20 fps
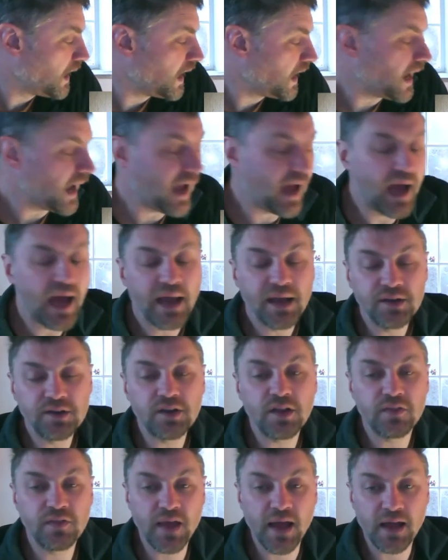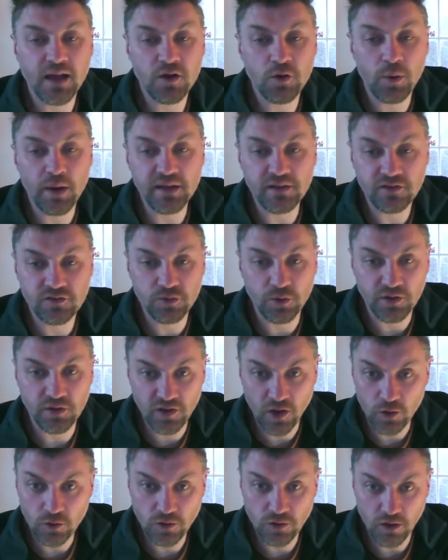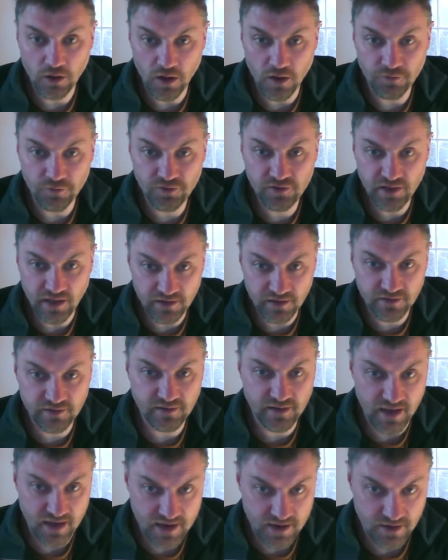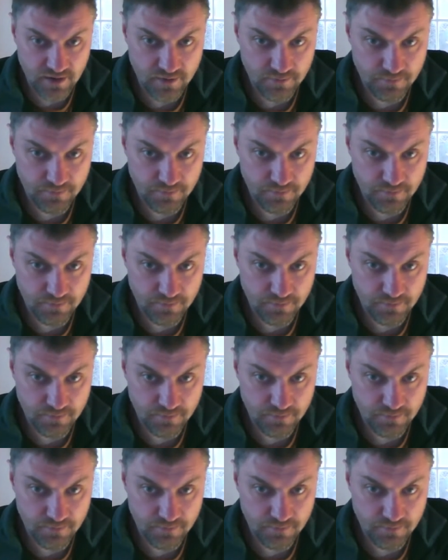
And that equates to a total of 16.